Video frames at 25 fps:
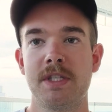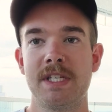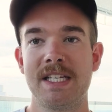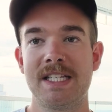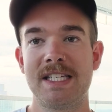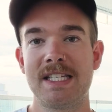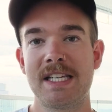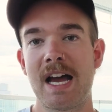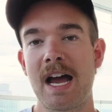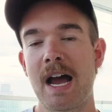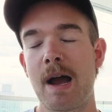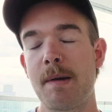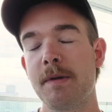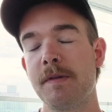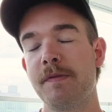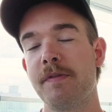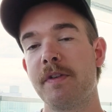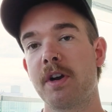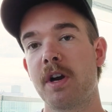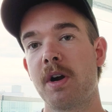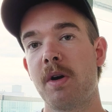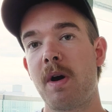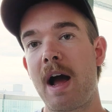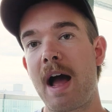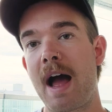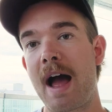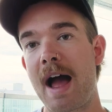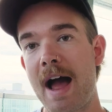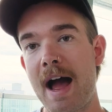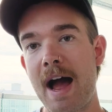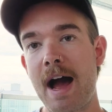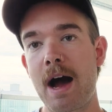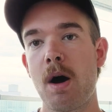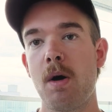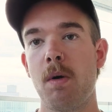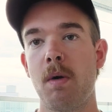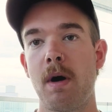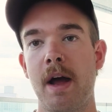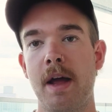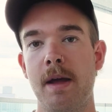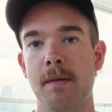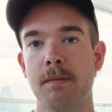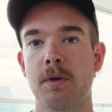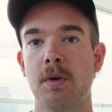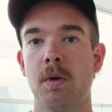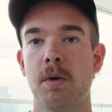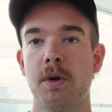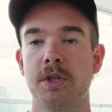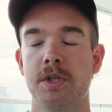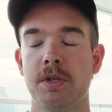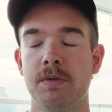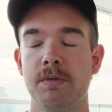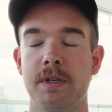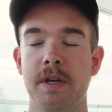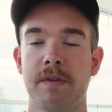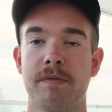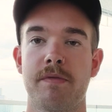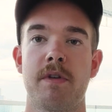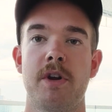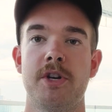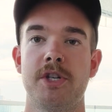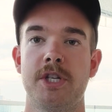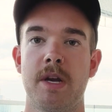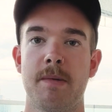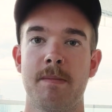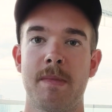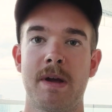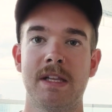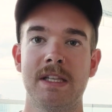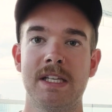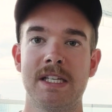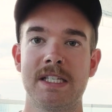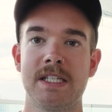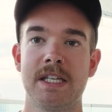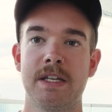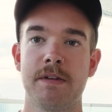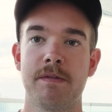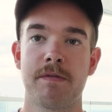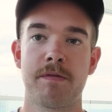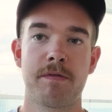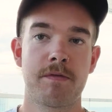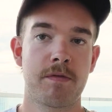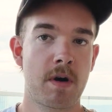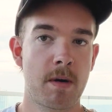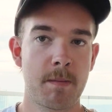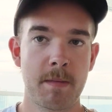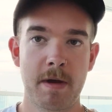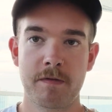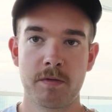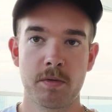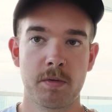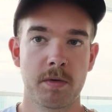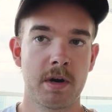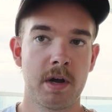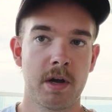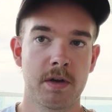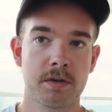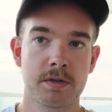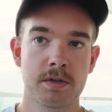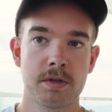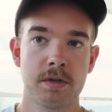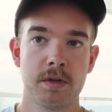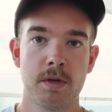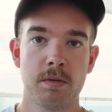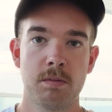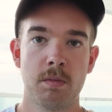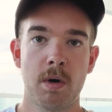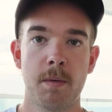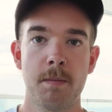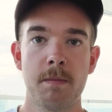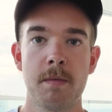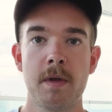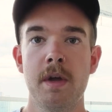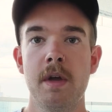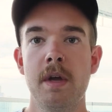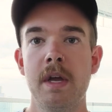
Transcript: it's time to figure out how I am going to differentiate my listing from everyone else. Well,